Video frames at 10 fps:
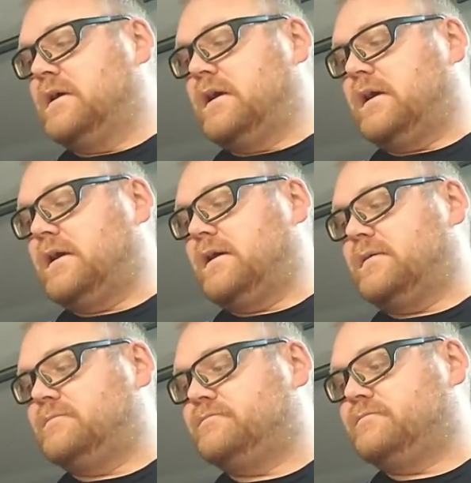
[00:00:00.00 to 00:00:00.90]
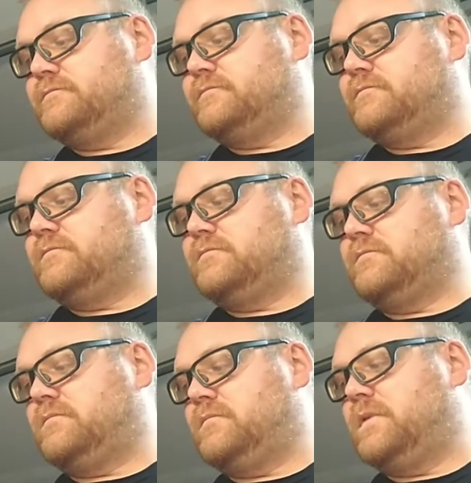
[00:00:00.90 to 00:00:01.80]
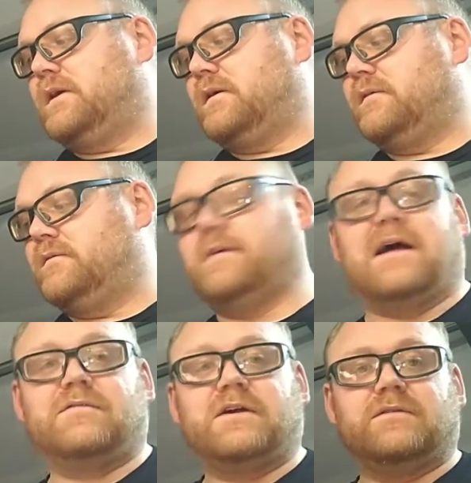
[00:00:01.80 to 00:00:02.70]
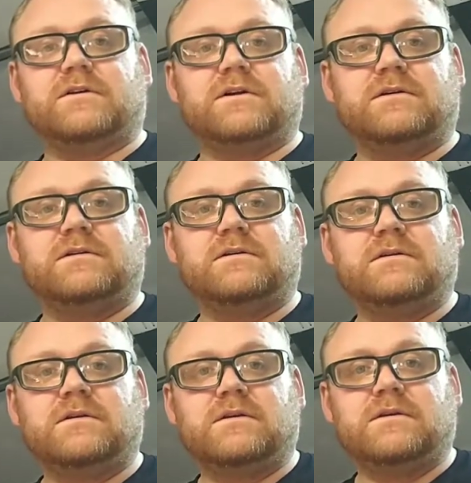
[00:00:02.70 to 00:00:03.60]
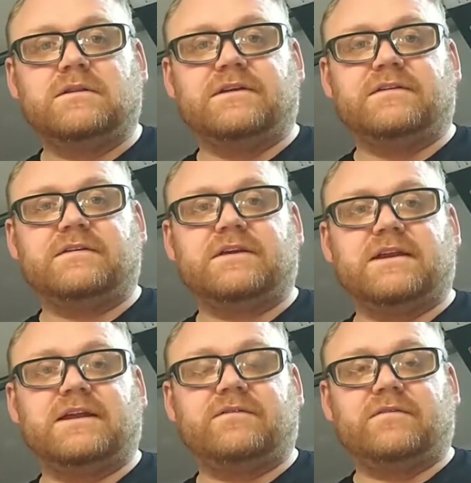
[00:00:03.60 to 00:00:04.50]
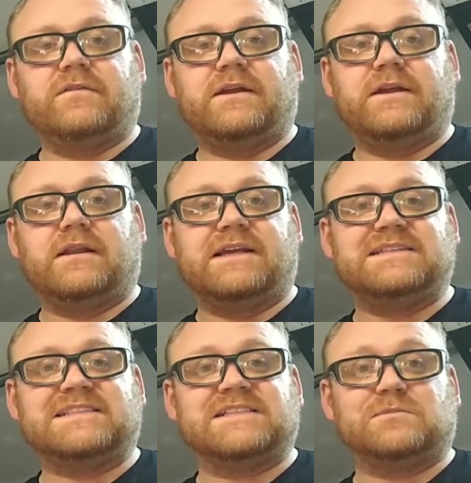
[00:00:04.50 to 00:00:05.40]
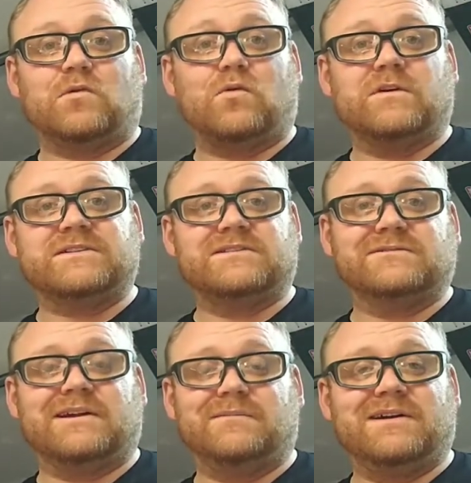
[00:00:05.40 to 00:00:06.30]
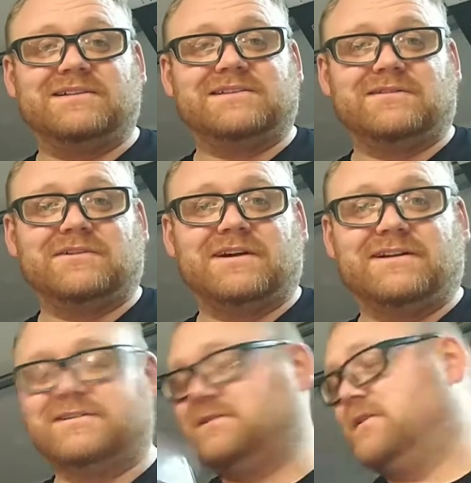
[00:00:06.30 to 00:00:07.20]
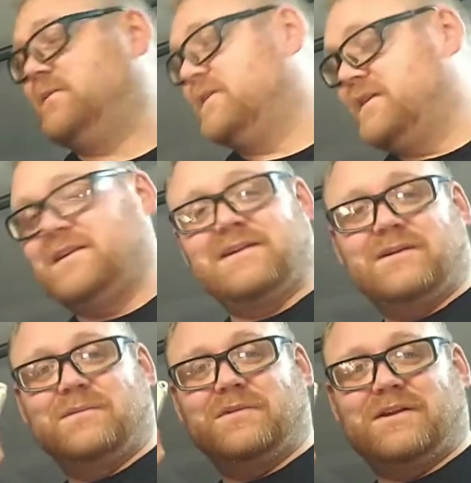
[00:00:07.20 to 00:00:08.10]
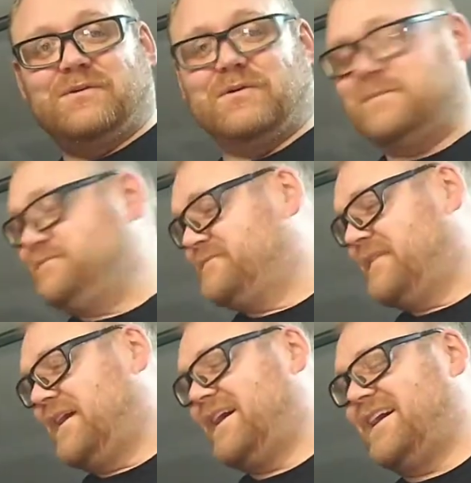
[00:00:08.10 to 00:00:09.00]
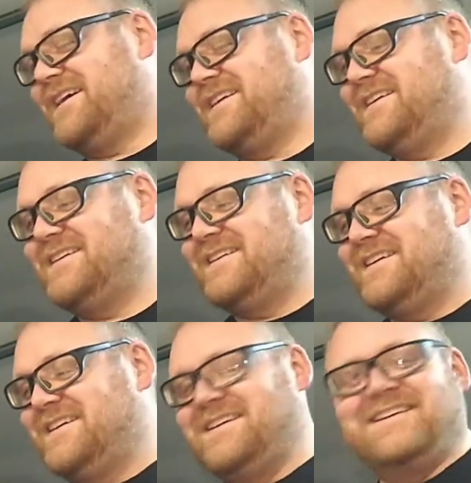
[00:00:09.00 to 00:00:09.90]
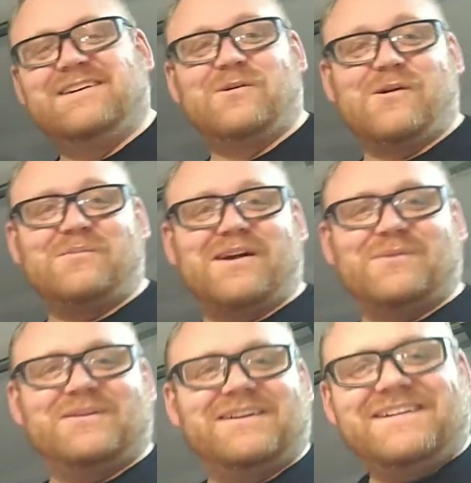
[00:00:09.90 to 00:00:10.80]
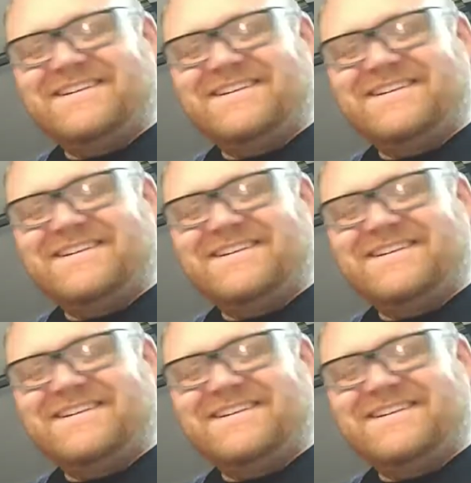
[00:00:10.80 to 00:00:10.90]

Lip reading: The valve cover, this is gonna give it freaking like 6 more horses right by itself right here. So pretty cool. Go out and buy one.